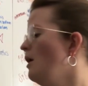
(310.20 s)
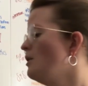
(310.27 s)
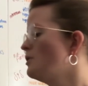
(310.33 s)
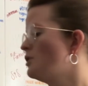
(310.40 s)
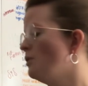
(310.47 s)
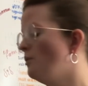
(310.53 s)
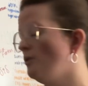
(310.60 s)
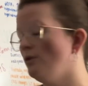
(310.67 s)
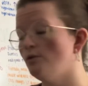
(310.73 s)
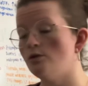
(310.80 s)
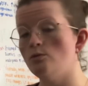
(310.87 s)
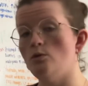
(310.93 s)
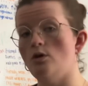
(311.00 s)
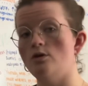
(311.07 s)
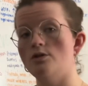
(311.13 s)
So when those
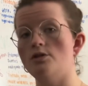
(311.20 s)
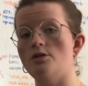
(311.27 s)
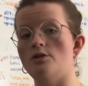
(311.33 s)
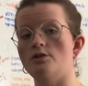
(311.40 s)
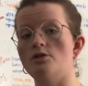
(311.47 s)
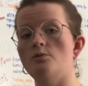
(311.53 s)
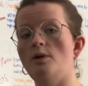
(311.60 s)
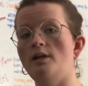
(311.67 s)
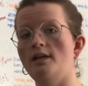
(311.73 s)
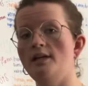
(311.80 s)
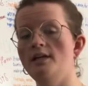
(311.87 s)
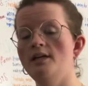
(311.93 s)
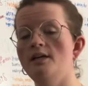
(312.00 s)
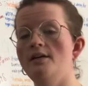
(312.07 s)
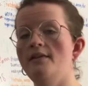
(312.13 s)
walls start swelling,
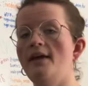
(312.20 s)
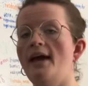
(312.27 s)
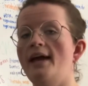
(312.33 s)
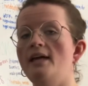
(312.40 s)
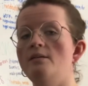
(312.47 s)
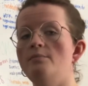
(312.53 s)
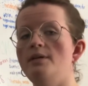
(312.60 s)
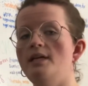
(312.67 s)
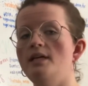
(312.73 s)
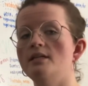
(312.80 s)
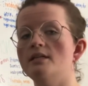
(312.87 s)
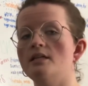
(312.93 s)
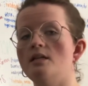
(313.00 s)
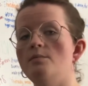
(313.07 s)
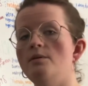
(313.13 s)
the A and P is
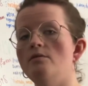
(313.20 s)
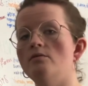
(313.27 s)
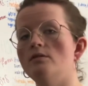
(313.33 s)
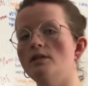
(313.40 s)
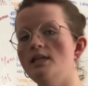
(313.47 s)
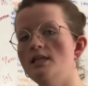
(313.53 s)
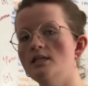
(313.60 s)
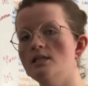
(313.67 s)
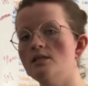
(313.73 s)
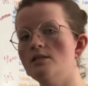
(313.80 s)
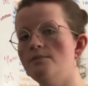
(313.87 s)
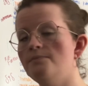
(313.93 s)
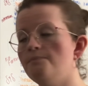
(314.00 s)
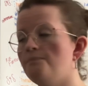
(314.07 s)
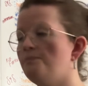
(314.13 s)
going to be released,
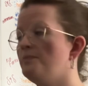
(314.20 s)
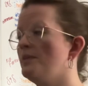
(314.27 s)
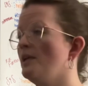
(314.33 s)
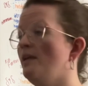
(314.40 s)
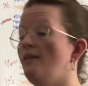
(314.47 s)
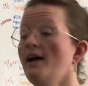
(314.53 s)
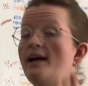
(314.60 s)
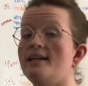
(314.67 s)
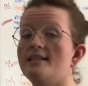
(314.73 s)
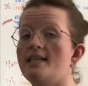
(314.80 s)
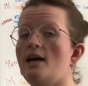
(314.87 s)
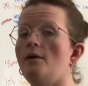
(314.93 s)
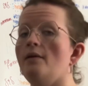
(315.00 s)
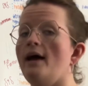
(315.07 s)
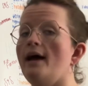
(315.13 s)
and that is
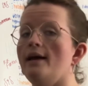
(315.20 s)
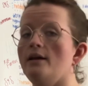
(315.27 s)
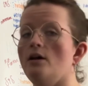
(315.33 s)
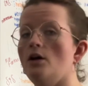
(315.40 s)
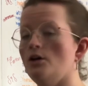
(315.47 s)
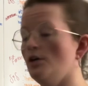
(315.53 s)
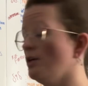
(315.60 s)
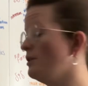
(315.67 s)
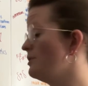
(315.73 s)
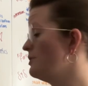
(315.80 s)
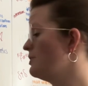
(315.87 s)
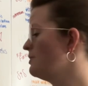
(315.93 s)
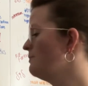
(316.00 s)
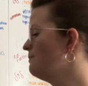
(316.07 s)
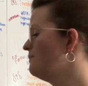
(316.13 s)
how that
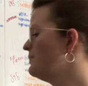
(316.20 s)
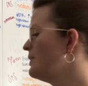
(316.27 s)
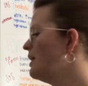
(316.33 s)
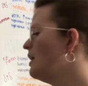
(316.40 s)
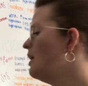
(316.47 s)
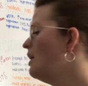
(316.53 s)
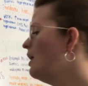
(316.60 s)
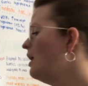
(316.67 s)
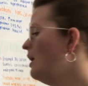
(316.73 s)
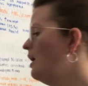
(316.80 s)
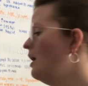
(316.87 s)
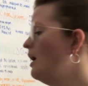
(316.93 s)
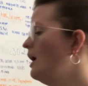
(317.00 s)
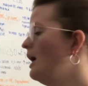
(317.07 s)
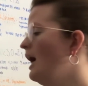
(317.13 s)
occurs.
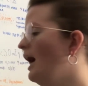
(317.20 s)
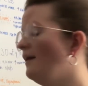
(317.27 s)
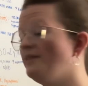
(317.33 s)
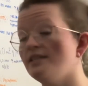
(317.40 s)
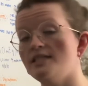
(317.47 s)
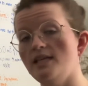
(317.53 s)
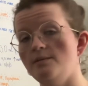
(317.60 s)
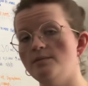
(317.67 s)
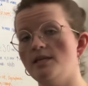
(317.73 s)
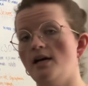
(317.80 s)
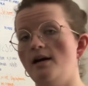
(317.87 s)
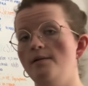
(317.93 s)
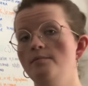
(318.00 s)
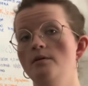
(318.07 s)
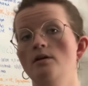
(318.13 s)
At the same
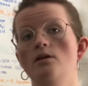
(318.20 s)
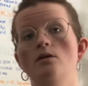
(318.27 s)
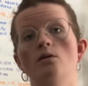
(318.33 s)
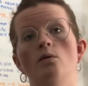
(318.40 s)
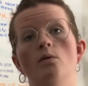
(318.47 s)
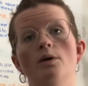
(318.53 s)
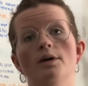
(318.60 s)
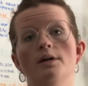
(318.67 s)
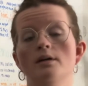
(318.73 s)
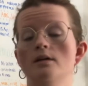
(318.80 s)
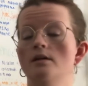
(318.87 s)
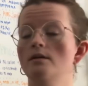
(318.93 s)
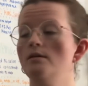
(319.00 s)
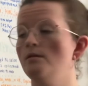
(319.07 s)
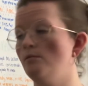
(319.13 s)
time, or
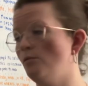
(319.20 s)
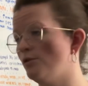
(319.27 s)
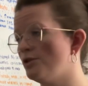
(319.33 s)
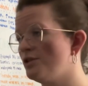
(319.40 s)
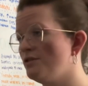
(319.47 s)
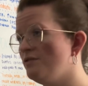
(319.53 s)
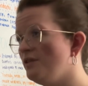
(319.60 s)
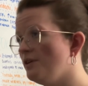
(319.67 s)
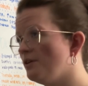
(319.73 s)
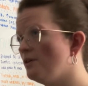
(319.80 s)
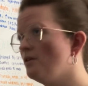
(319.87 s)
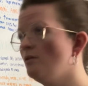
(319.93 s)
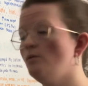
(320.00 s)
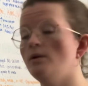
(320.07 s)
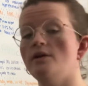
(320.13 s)
more
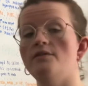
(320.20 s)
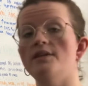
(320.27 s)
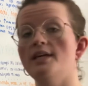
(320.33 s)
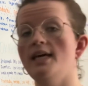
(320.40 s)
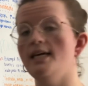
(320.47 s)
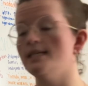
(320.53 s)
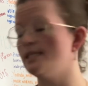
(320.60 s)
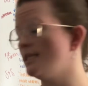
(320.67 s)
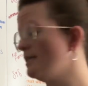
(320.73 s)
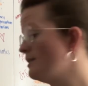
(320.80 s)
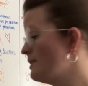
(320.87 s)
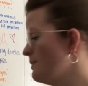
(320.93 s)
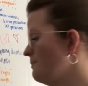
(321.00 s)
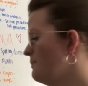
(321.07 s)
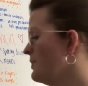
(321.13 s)
severe, whatever the case
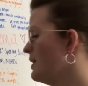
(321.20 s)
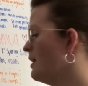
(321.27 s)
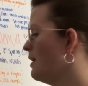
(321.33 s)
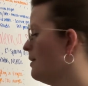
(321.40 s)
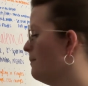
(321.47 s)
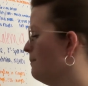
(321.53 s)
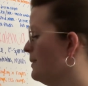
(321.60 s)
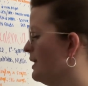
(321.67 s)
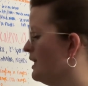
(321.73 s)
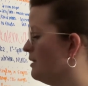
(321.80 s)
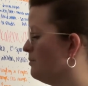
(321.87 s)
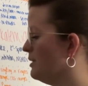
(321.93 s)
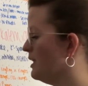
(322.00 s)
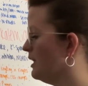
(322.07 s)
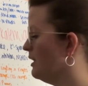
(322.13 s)
is,
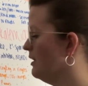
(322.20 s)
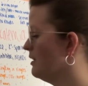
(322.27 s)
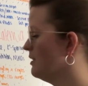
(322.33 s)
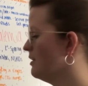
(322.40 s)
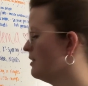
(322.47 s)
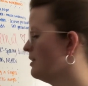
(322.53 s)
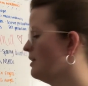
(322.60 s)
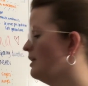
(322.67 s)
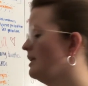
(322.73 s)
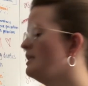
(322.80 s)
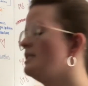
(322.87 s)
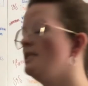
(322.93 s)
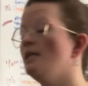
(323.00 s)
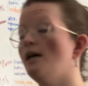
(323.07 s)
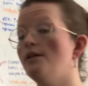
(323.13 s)
BNP is
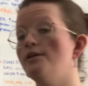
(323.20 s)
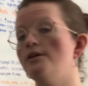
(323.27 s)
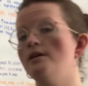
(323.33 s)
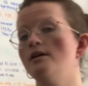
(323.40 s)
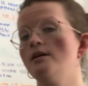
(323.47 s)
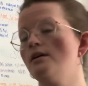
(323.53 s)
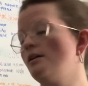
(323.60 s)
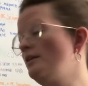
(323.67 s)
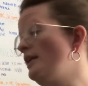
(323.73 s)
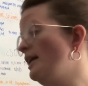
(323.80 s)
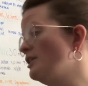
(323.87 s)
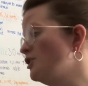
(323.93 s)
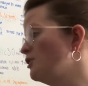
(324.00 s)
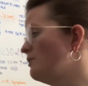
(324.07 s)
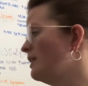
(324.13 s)
the other
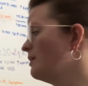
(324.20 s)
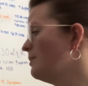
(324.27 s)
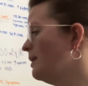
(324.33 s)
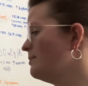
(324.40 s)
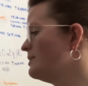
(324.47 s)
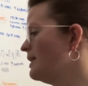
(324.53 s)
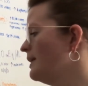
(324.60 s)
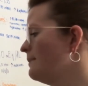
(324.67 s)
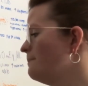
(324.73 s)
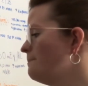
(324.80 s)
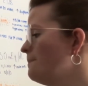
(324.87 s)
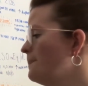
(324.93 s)
natriuretic peptide.